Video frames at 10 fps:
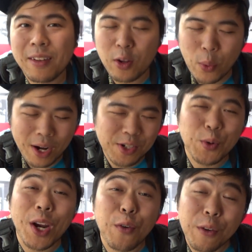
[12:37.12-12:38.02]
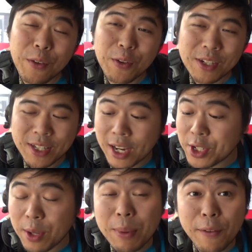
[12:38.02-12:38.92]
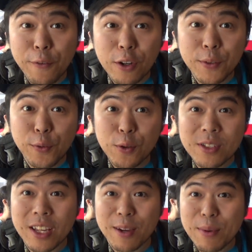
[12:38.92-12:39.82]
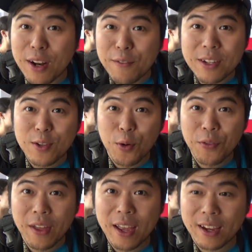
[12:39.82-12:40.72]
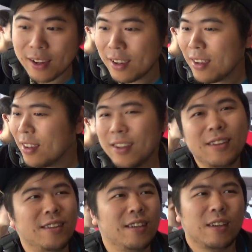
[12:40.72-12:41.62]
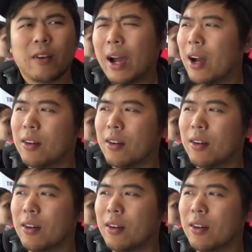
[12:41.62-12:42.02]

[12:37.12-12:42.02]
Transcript: No, actually, we're gonna review. This is actually gonna be the first food segment of this whole thing. Wow.